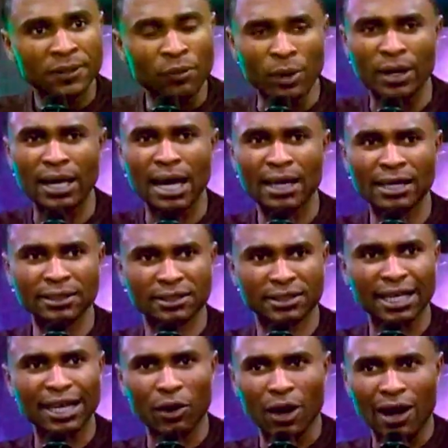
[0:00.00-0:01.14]
Whether
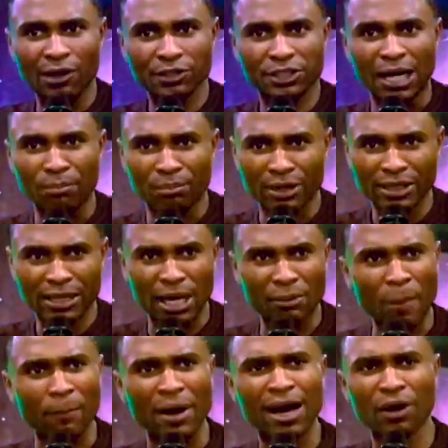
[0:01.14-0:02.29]
inside or outside, bring them.
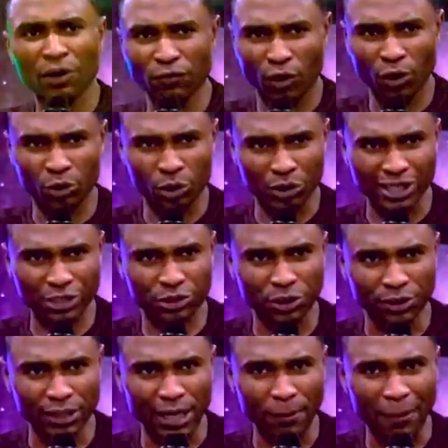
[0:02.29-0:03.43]
The power of God will rest
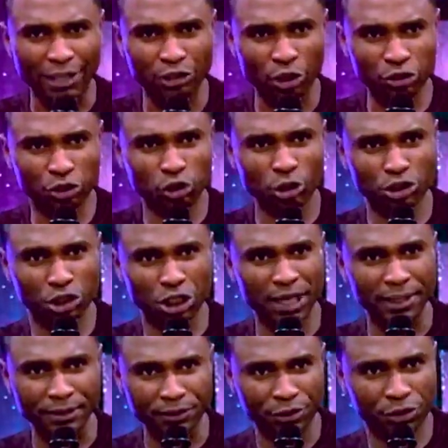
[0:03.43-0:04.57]
on them. I just saw
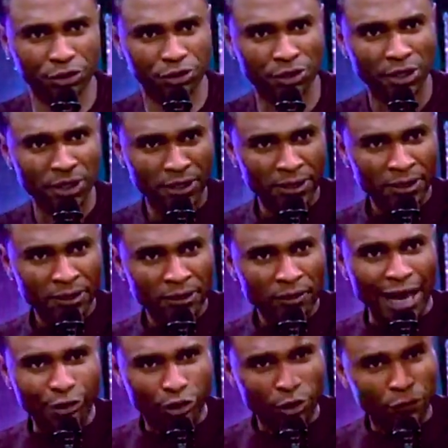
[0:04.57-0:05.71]
chains.
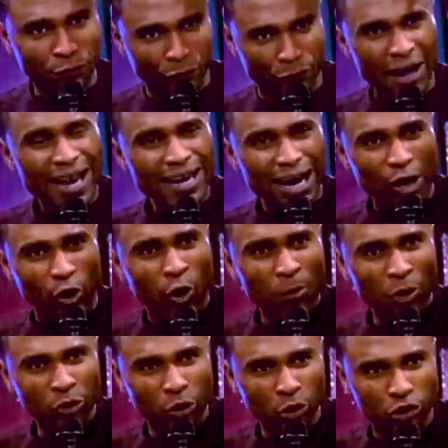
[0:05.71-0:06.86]
I saw fire
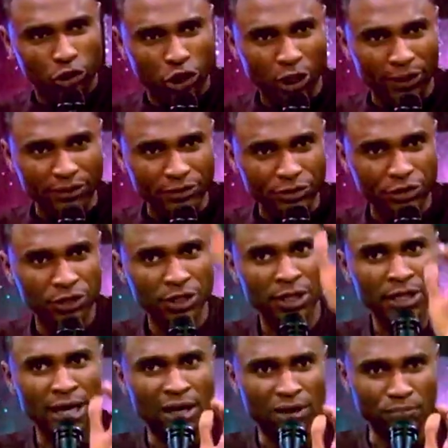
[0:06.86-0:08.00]
come on those chains,
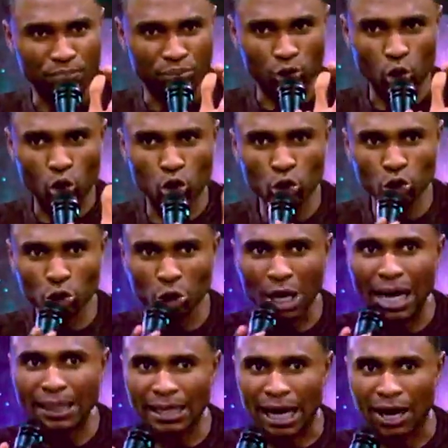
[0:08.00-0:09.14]
broken
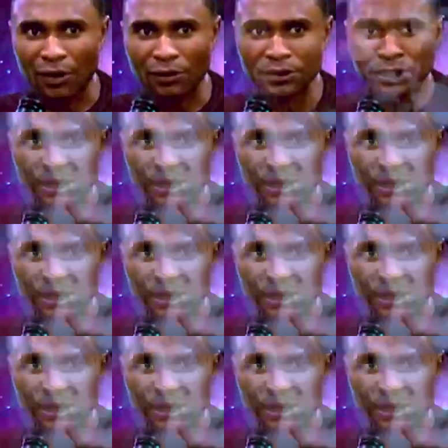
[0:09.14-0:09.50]
right now.